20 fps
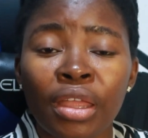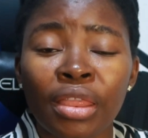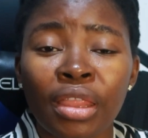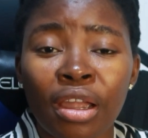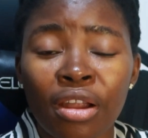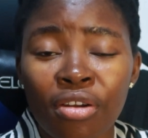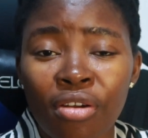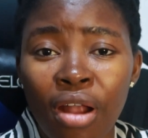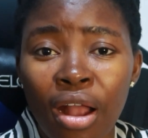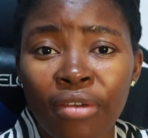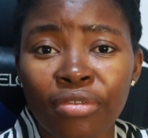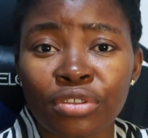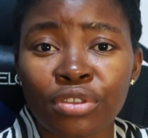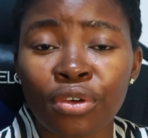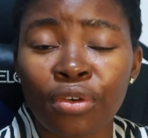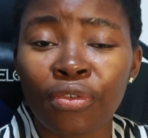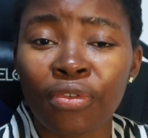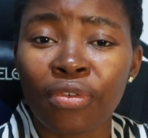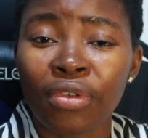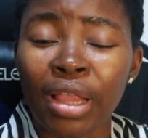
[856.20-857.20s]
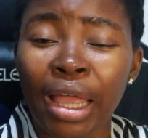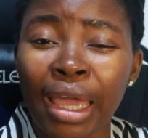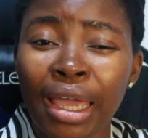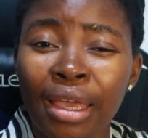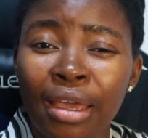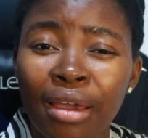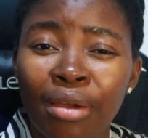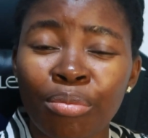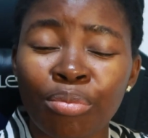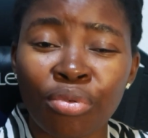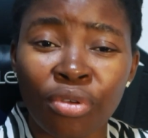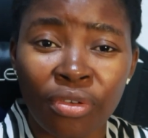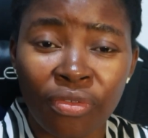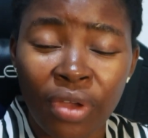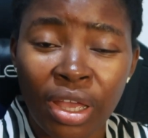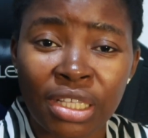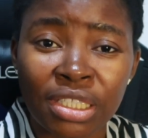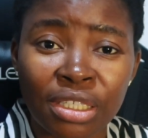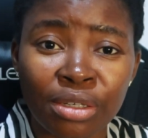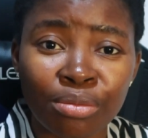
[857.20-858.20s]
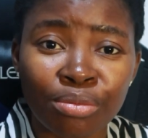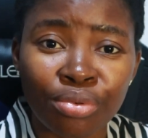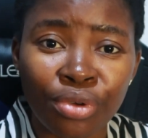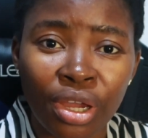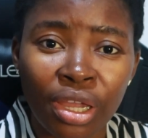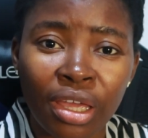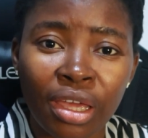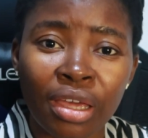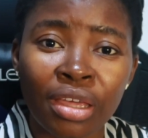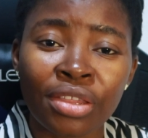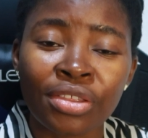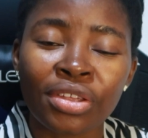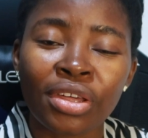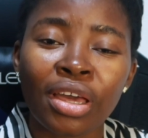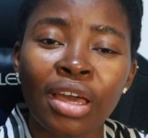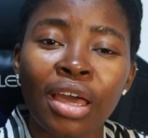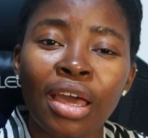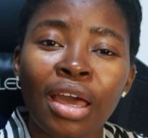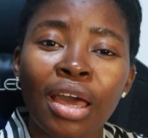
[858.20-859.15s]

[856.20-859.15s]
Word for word: the craft of like preventing breakage